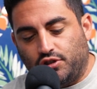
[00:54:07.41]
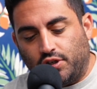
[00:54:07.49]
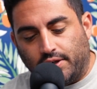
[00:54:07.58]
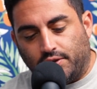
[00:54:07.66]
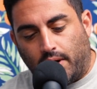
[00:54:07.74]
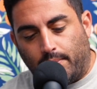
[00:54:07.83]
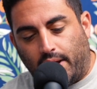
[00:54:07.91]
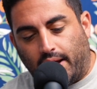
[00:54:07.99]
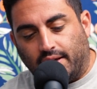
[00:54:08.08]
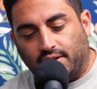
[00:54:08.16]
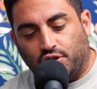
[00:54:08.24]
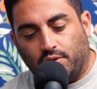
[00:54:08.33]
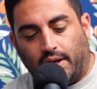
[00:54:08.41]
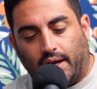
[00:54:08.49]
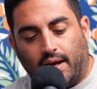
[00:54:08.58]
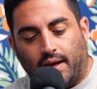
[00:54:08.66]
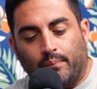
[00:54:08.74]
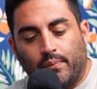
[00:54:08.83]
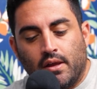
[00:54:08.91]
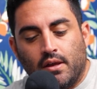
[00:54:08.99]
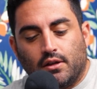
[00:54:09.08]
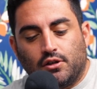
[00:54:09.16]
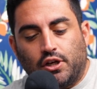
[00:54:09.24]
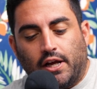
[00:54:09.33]
JTrain podcast at gmail.com.
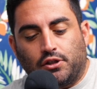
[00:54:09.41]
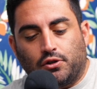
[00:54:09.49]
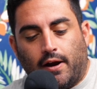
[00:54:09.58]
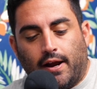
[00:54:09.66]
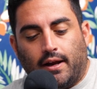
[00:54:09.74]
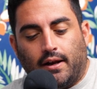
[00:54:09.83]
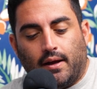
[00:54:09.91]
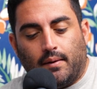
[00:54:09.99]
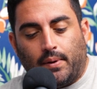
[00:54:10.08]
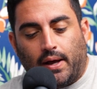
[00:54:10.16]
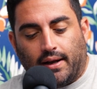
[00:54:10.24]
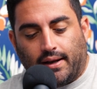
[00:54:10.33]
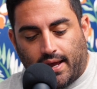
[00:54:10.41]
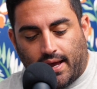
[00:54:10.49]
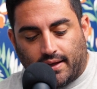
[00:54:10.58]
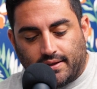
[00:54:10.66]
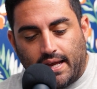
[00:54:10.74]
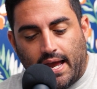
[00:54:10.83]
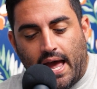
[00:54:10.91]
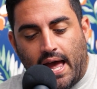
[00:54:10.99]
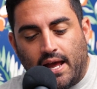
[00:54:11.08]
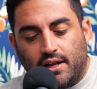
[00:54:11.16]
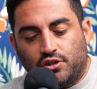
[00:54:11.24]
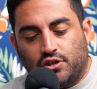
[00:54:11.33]
JTrain podcast
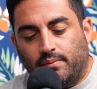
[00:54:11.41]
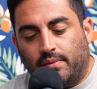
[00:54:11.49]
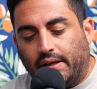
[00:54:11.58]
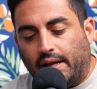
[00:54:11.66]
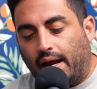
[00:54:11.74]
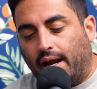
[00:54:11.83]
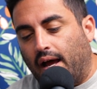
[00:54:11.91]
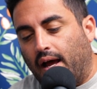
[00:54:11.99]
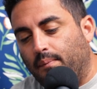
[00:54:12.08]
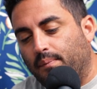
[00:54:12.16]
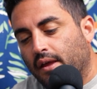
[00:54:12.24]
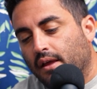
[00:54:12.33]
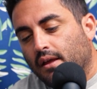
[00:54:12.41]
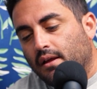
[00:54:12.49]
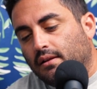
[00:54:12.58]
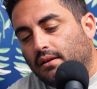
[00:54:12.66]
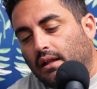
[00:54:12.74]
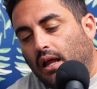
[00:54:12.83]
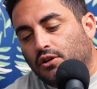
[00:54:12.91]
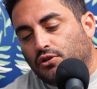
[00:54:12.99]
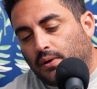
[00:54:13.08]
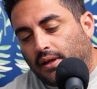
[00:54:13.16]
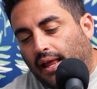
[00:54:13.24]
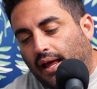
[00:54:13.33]
at gmail.com.
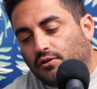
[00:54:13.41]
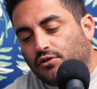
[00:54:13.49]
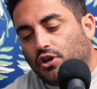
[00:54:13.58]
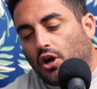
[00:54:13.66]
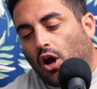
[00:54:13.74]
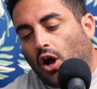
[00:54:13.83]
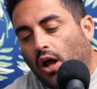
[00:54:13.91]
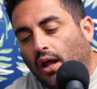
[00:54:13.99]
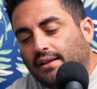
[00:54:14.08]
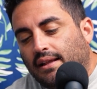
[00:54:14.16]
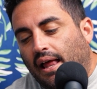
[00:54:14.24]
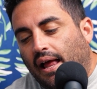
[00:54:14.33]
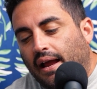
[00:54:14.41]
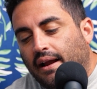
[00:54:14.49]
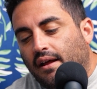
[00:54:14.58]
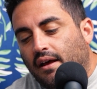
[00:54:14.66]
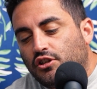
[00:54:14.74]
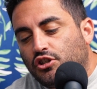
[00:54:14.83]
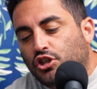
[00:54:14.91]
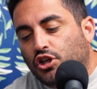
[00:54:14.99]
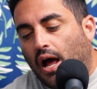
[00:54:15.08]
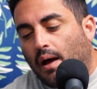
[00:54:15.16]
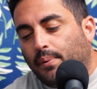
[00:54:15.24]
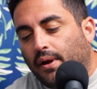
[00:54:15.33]
Luxury Lounge, online
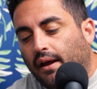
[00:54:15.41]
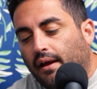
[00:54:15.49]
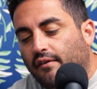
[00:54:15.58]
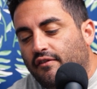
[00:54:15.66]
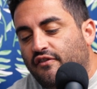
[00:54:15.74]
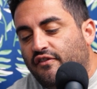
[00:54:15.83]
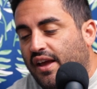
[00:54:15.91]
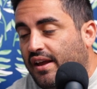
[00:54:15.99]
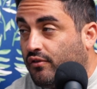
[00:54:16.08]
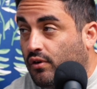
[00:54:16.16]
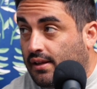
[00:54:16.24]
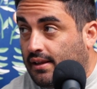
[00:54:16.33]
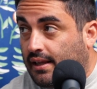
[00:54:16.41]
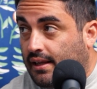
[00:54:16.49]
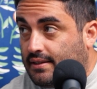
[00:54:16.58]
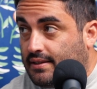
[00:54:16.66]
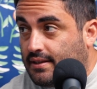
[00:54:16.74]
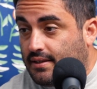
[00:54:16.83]
shopping favorite lists.